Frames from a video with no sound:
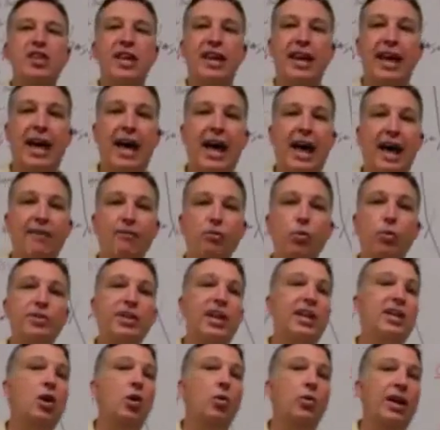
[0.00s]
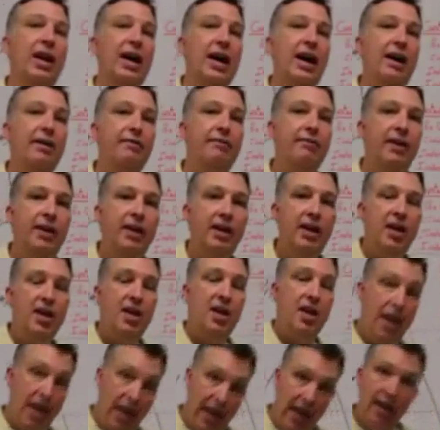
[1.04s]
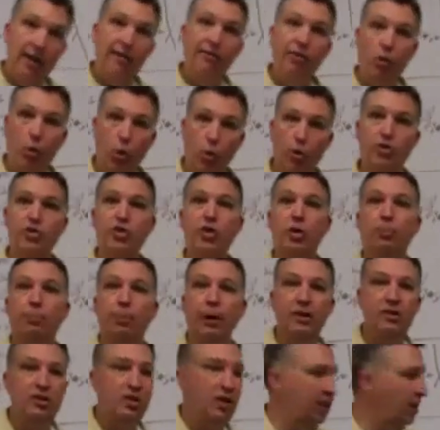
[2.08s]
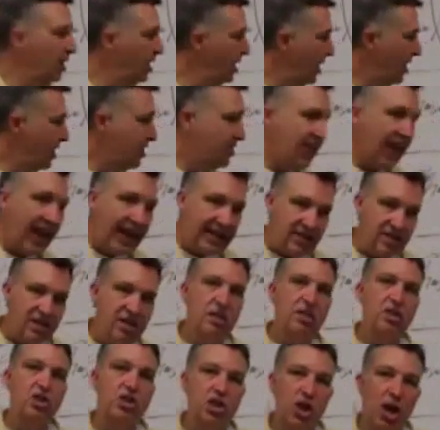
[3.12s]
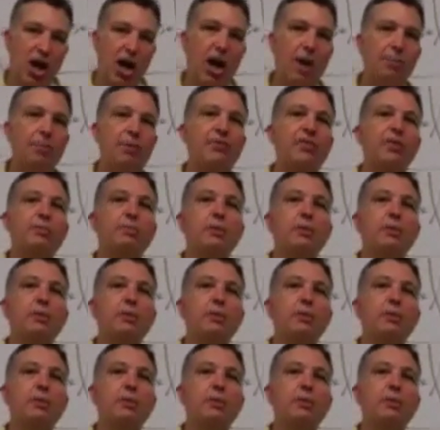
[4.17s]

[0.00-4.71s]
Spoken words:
they have, what they don't have, and of course their budget. That's the job of a